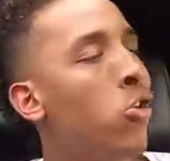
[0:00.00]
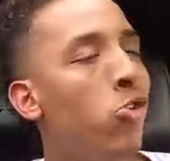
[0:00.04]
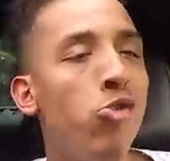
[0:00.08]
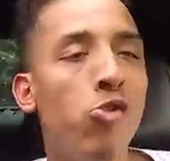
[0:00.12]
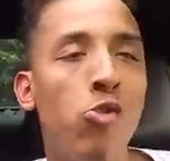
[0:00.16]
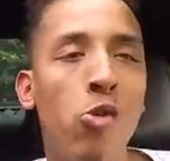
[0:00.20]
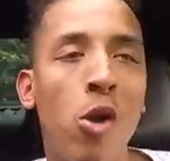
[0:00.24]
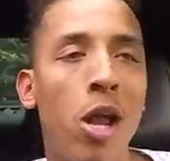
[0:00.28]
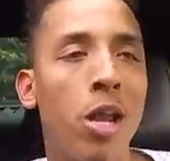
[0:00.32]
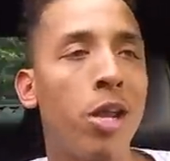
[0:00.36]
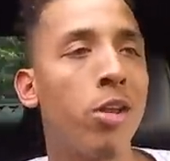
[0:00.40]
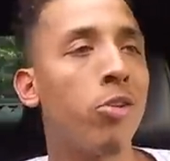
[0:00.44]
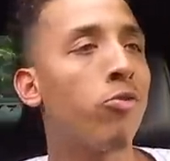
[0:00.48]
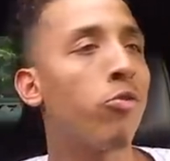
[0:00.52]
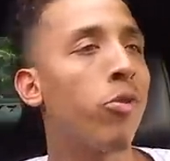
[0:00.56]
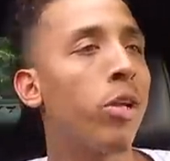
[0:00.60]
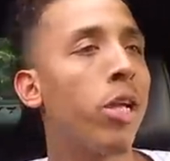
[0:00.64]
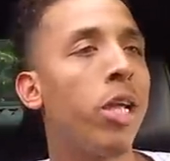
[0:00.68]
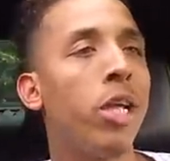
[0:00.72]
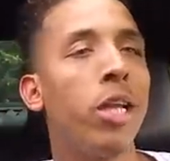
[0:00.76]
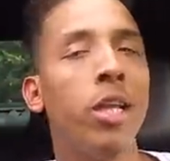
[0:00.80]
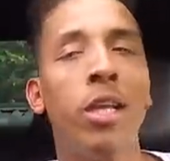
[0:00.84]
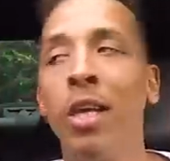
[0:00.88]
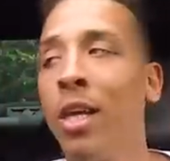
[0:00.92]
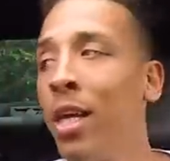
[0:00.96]
You gonna have the
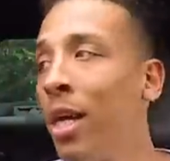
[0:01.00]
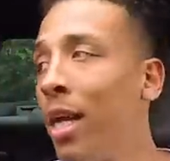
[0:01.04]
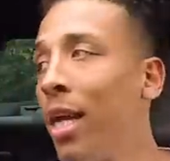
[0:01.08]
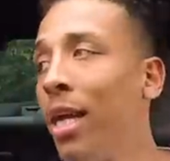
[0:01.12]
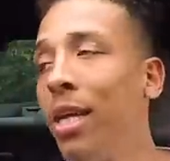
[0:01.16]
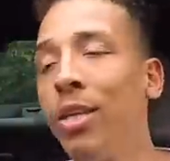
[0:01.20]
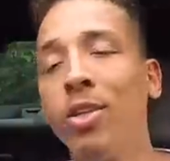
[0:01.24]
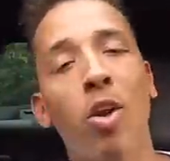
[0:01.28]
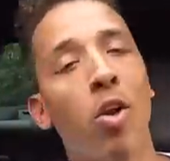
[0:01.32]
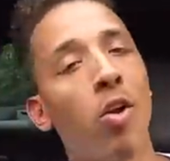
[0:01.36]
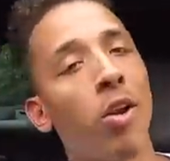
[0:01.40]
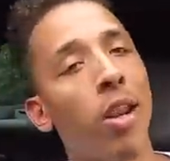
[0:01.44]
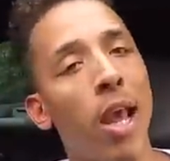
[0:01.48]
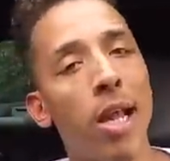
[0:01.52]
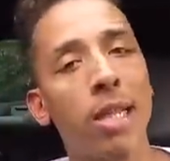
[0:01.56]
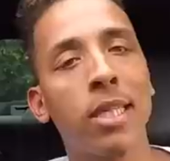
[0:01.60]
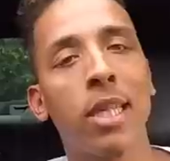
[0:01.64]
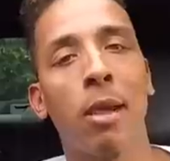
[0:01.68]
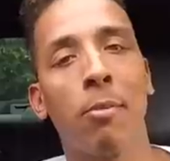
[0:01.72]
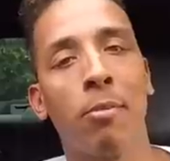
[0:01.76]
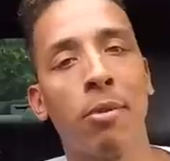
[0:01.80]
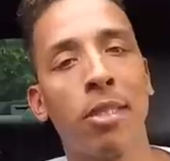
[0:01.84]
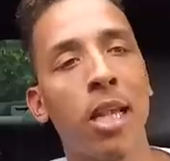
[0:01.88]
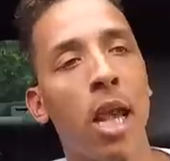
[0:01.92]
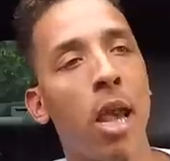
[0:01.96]
green. He's on that
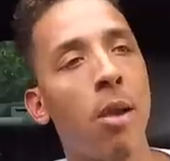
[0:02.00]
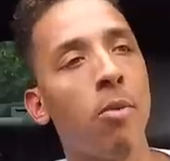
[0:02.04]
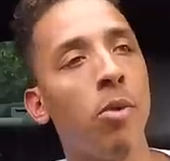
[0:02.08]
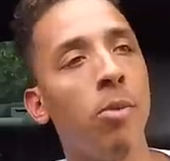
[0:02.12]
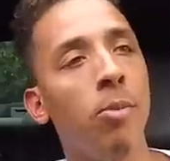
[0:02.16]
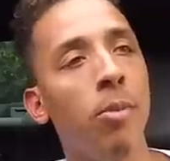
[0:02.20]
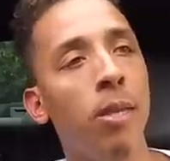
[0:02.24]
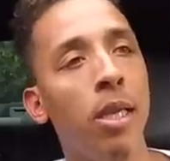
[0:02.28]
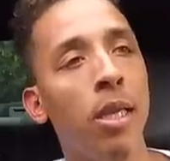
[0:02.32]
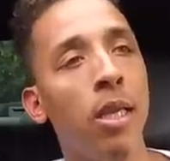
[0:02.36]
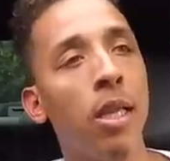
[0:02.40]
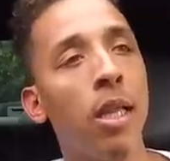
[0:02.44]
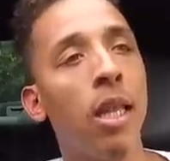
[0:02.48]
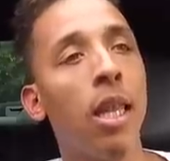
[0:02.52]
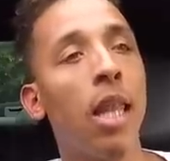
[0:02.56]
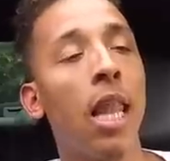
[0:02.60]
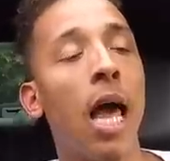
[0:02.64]
type of time with me.